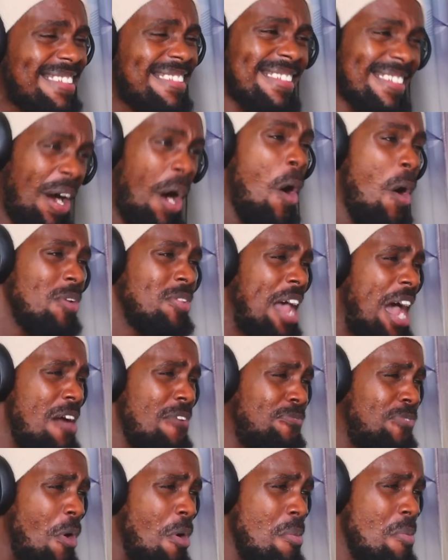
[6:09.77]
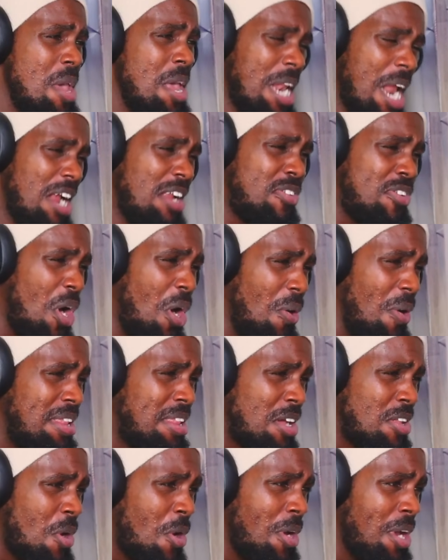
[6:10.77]
Hold that for me! Let's go,
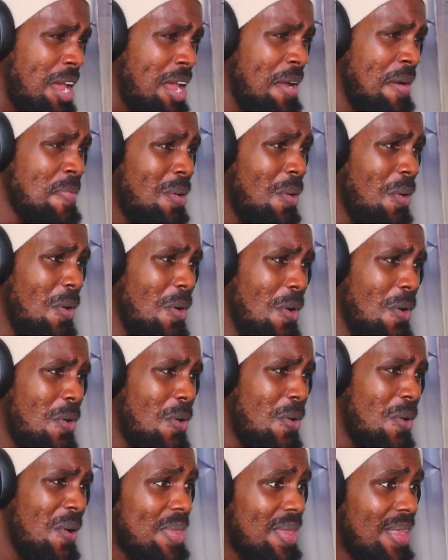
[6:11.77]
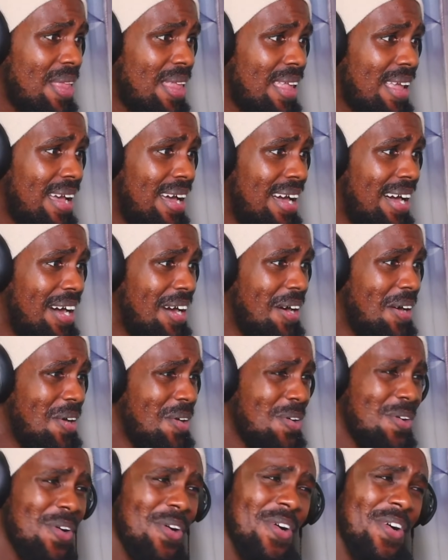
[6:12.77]
Itadori! Woo!
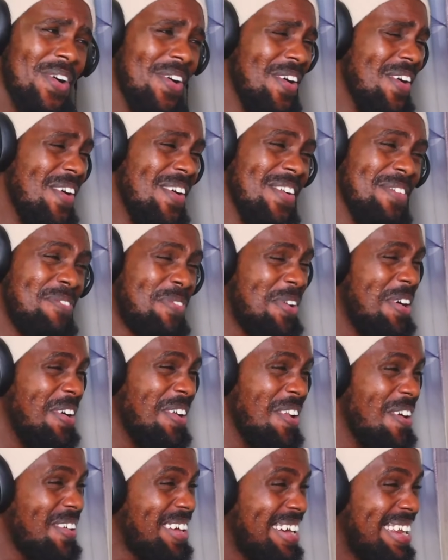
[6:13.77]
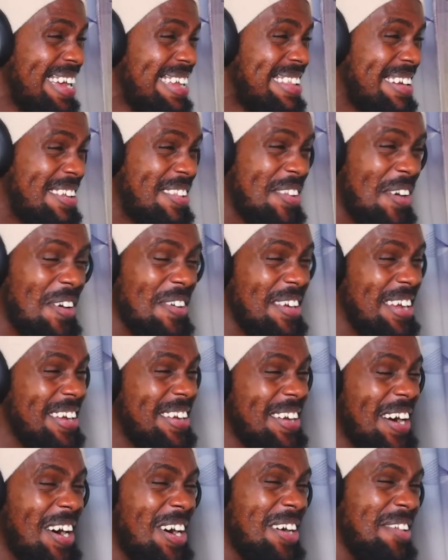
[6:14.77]
Woo! Bro, look at Itadori
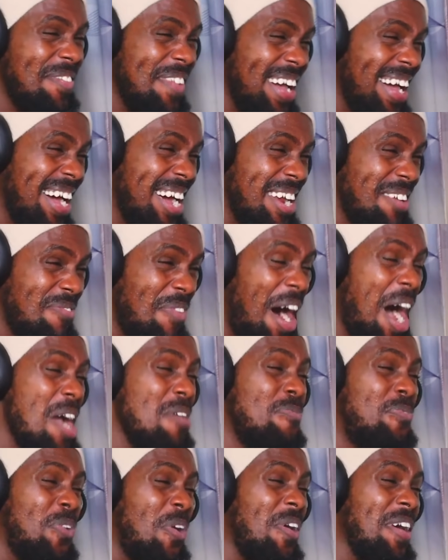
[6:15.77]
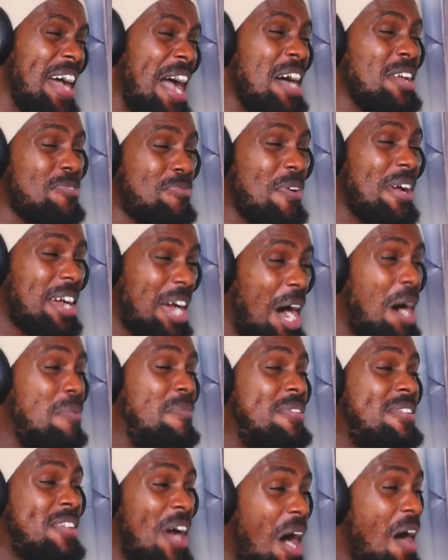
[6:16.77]
go, man! My boy has become
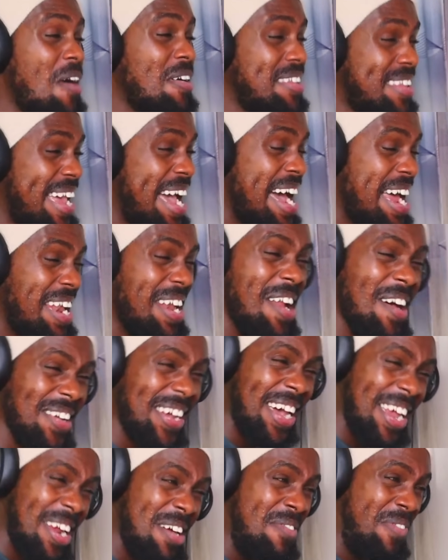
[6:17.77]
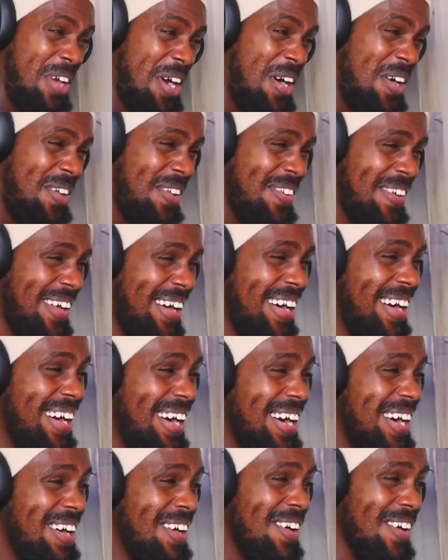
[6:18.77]
Tarzan! Look at him go!
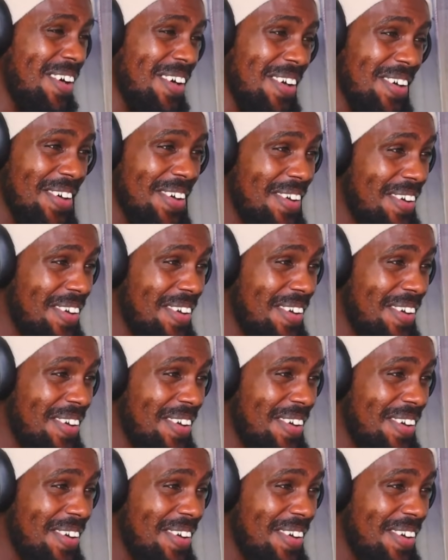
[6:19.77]
Woo!